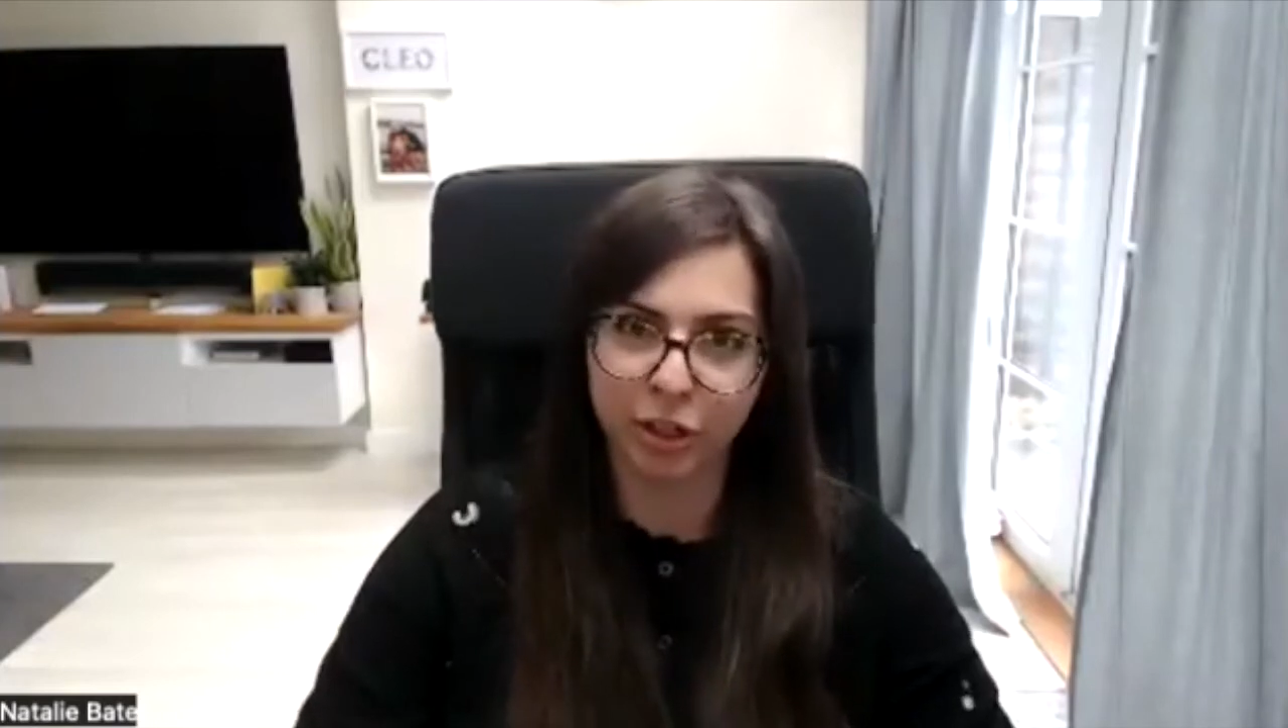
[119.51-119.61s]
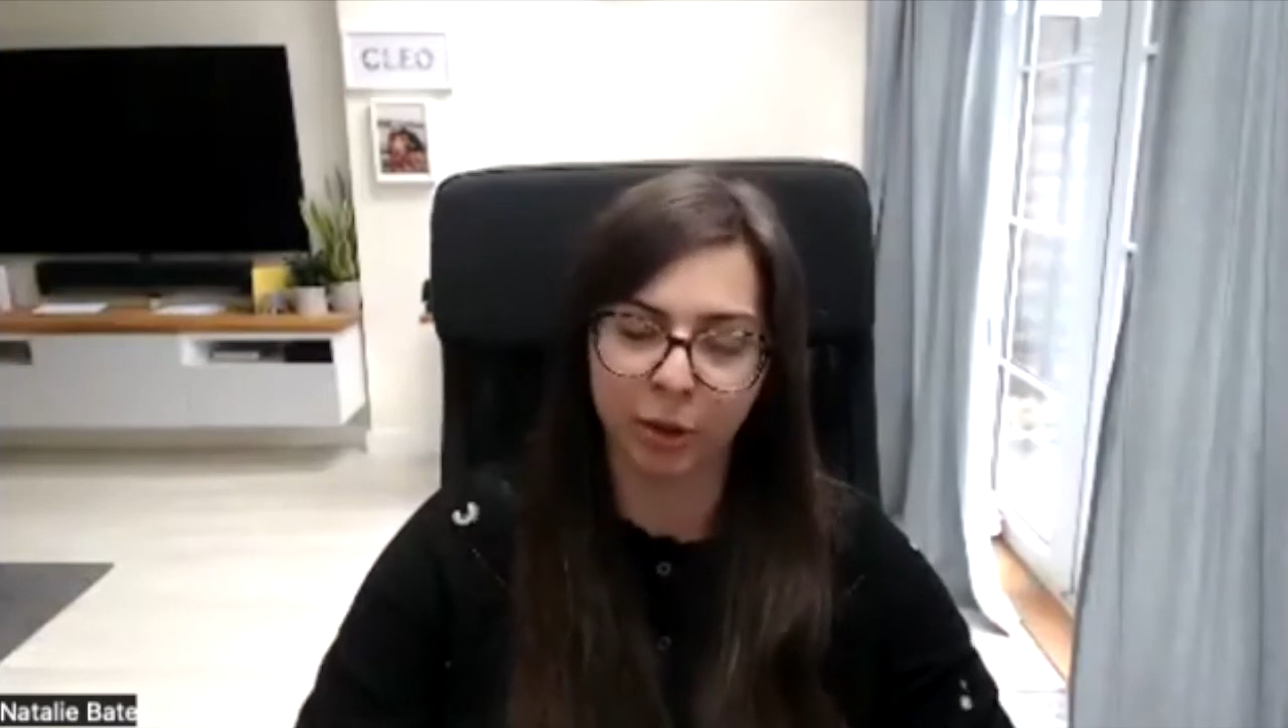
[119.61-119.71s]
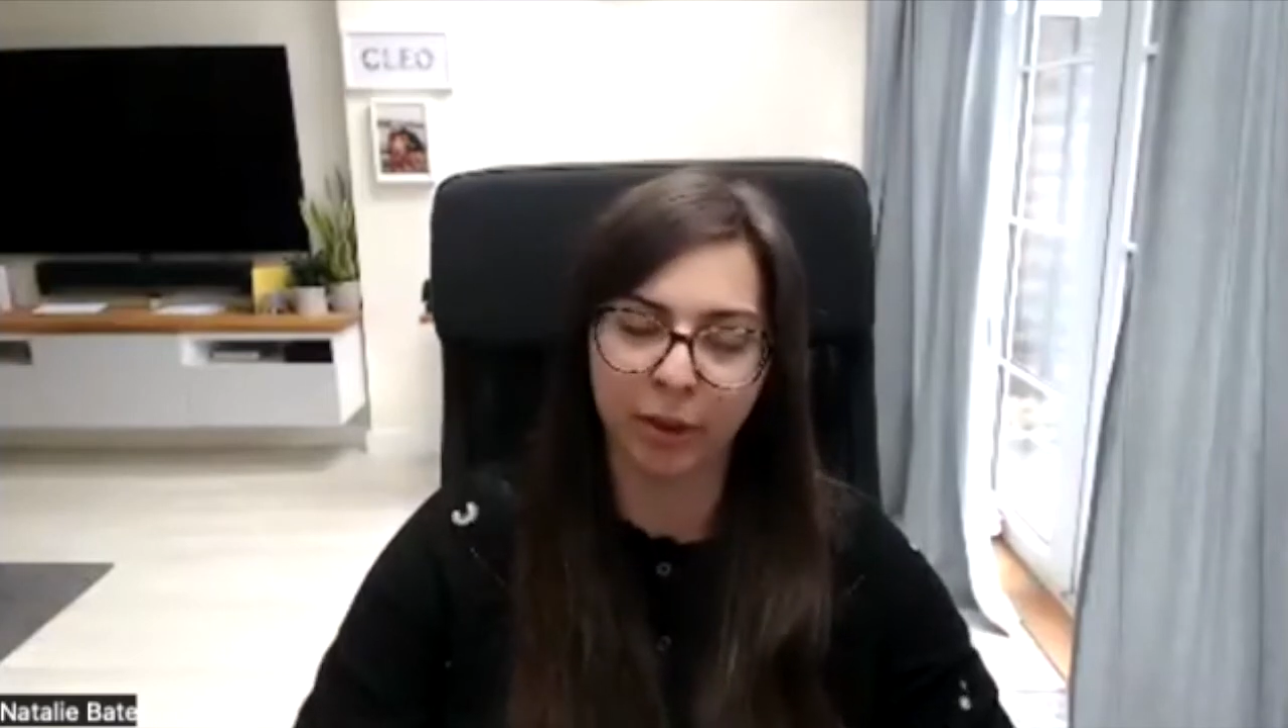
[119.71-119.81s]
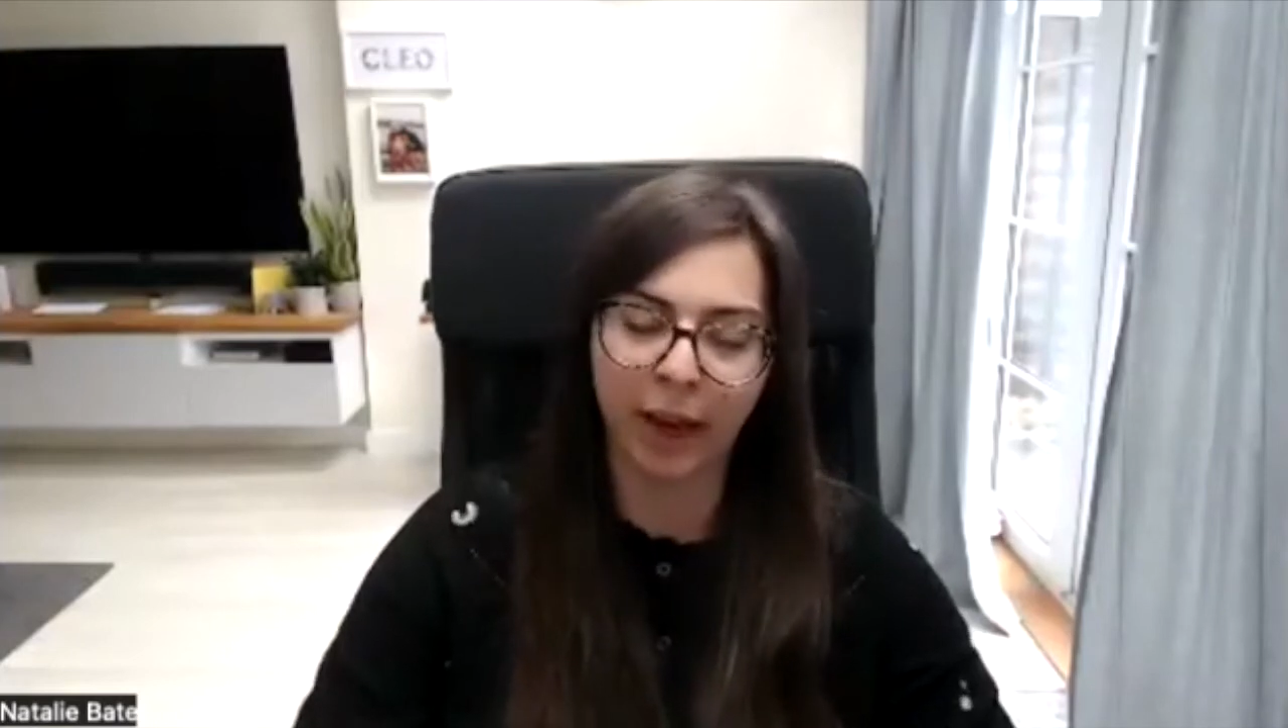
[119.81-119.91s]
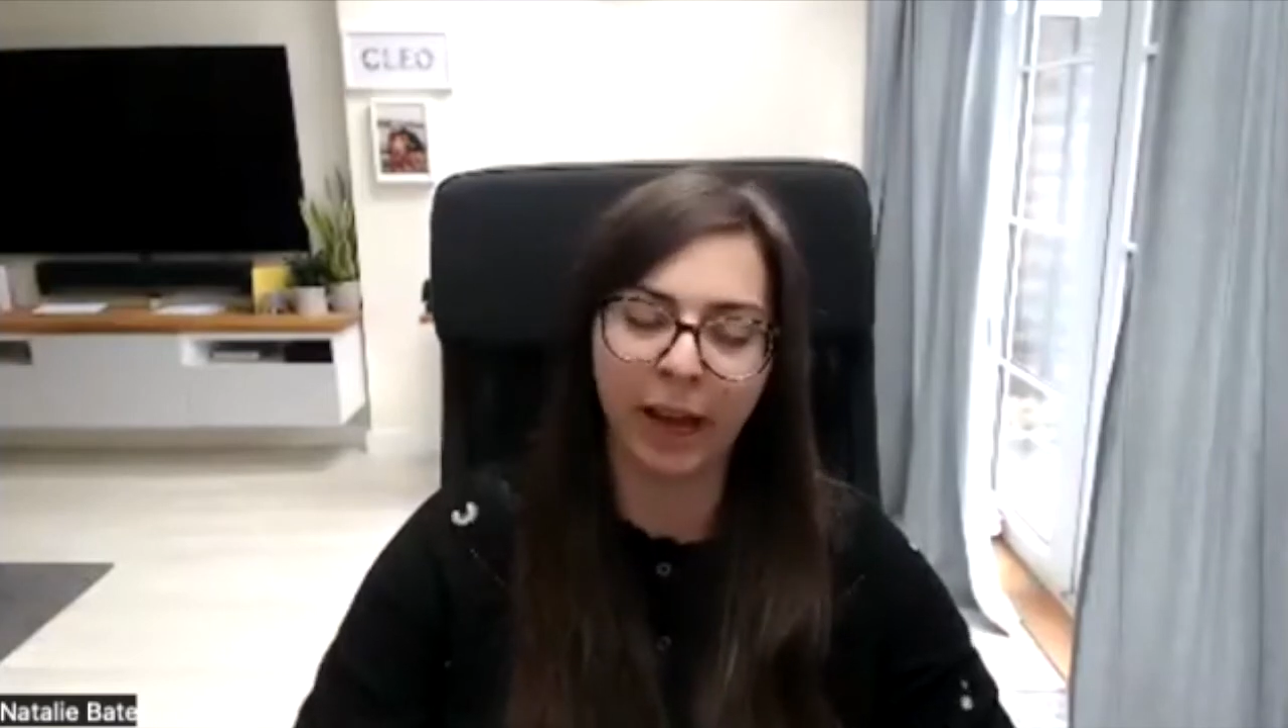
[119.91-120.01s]

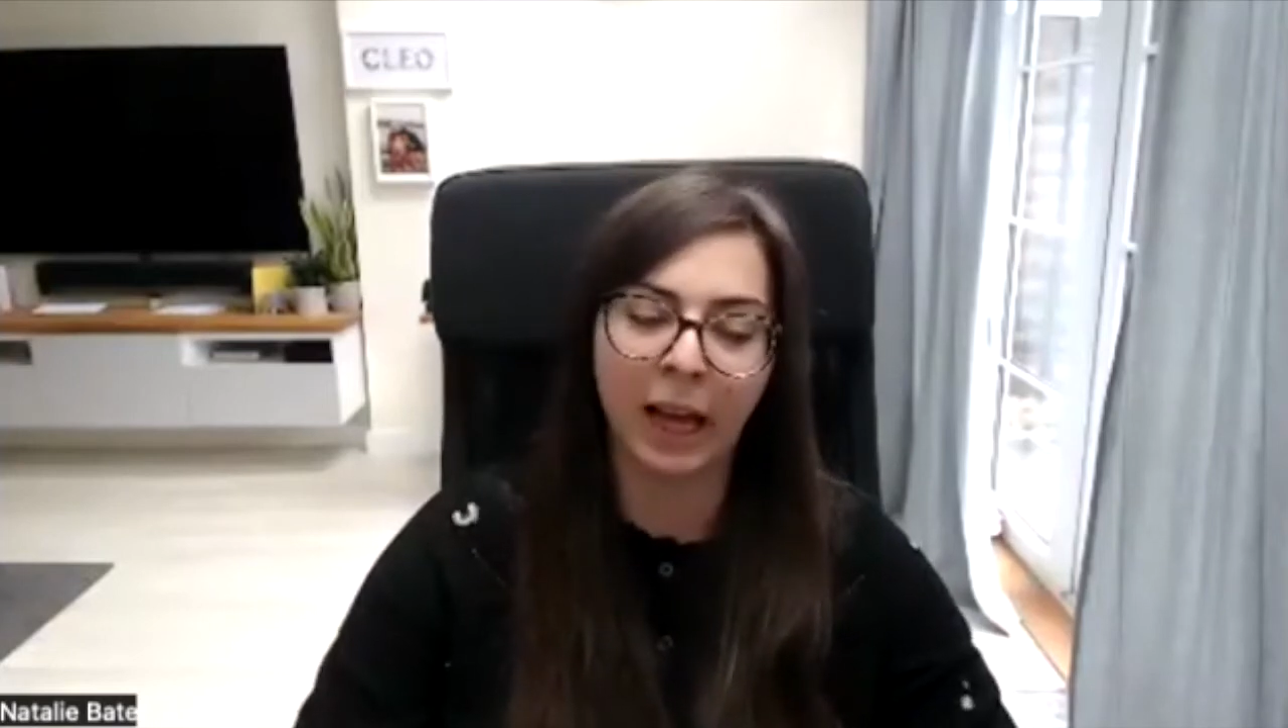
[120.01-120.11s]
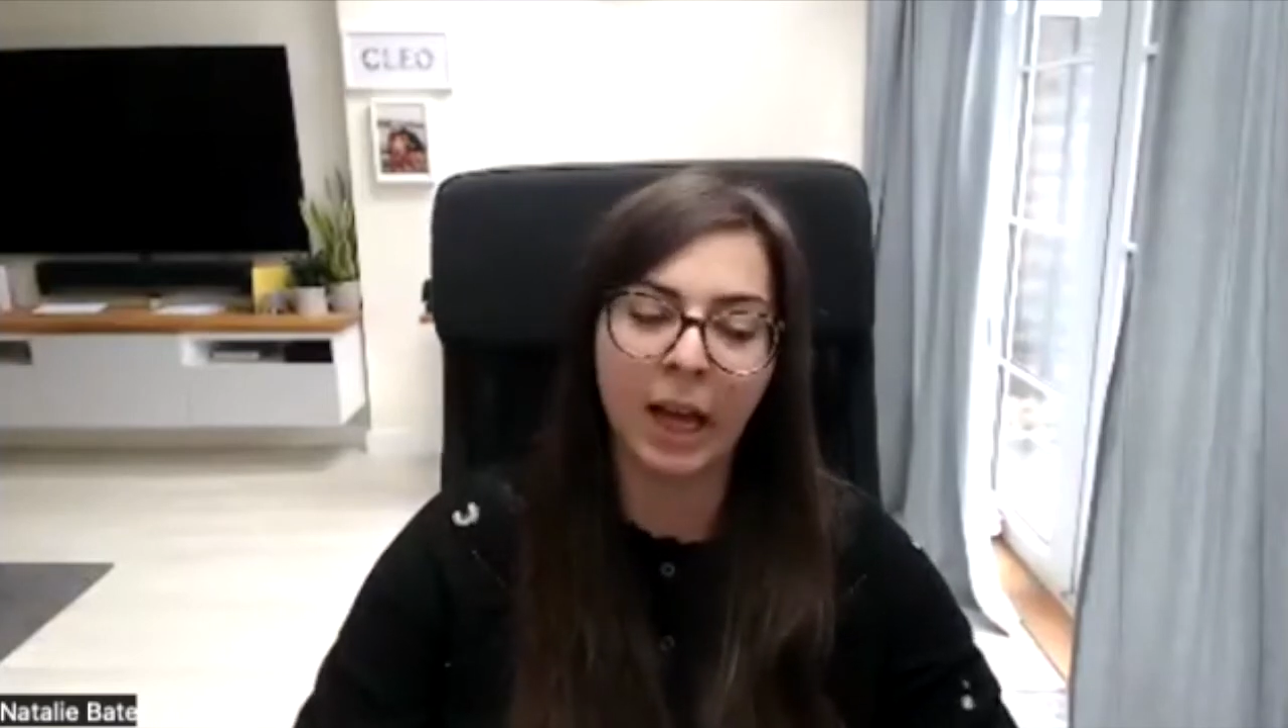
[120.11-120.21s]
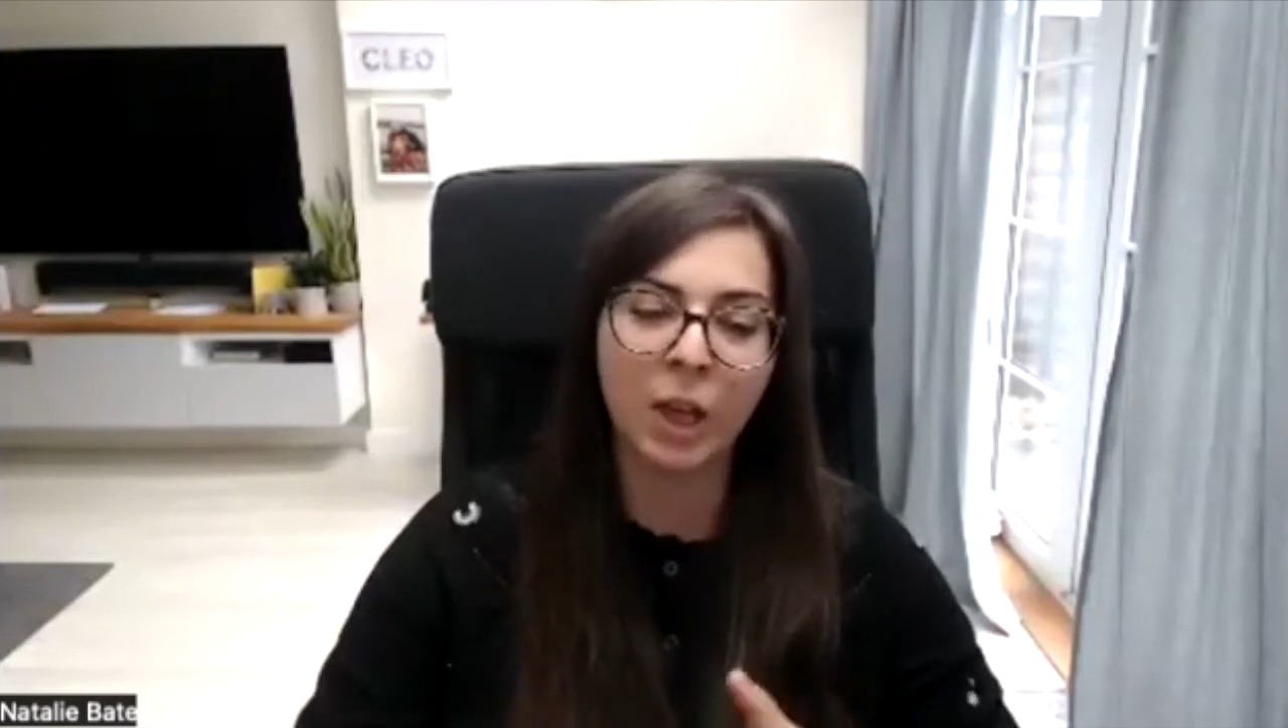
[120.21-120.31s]
so that